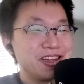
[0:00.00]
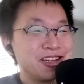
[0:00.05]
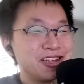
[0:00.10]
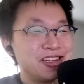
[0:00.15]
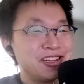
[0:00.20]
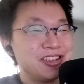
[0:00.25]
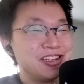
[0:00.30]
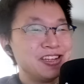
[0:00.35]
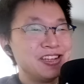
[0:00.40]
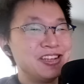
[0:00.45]

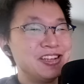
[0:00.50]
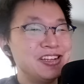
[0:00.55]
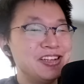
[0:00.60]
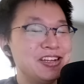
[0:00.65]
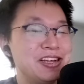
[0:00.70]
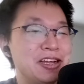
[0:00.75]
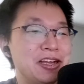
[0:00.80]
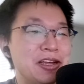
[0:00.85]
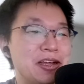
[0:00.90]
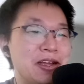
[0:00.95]

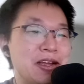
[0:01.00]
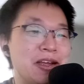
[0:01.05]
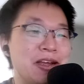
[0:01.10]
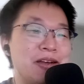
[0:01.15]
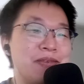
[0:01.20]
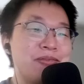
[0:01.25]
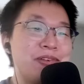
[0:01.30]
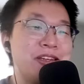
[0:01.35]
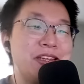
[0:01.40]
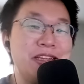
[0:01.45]

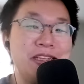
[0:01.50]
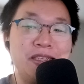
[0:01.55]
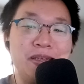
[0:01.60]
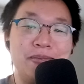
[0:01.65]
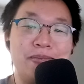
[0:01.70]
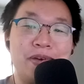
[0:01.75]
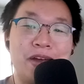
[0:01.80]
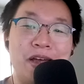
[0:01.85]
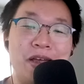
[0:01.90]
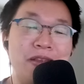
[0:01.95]
but it
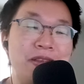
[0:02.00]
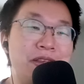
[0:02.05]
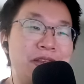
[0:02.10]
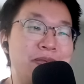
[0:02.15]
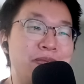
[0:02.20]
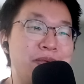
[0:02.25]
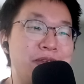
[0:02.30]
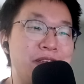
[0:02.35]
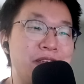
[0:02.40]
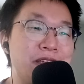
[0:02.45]

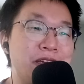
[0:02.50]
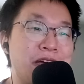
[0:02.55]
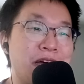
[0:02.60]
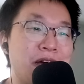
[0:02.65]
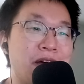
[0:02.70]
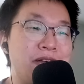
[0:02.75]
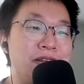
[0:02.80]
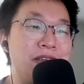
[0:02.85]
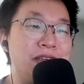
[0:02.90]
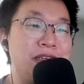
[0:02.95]
surprises me
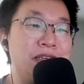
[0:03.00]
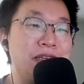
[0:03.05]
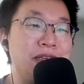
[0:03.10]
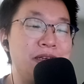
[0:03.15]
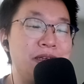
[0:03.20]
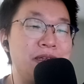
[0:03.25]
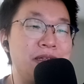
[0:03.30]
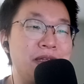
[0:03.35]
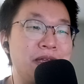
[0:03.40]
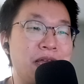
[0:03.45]
how you
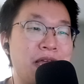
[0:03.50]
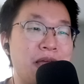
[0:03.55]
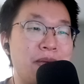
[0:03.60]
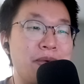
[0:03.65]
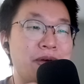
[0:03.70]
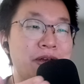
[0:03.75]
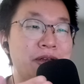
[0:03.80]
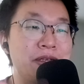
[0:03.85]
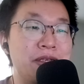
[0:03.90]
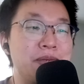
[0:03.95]
can
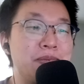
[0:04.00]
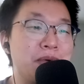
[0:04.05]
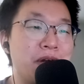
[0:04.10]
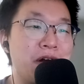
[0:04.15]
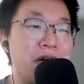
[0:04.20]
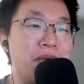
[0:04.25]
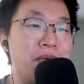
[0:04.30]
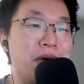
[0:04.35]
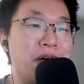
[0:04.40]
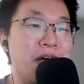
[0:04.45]
game on a
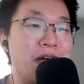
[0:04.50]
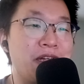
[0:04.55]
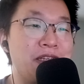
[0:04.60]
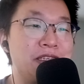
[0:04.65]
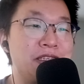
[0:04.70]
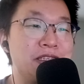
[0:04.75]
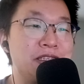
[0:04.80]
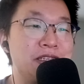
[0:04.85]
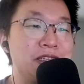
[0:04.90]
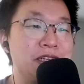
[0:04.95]

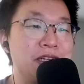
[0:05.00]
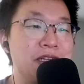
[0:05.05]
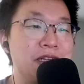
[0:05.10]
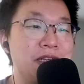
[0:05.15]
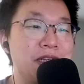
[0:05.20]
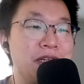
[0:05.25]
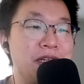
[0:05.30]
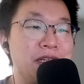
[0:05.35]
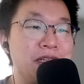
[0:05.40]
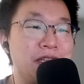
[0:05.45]
smartwatch.
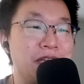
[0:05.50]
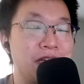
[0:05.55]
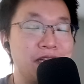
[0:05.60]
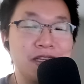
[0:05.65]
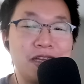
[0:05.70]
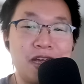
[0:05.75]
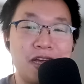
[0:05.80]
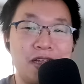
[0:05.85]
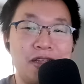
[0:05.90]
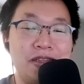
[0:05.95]

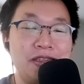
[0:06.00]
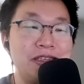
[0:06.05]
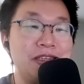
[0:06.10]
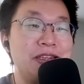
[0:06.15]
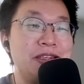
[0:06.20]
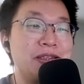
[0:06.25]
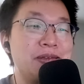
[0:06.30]
Technology is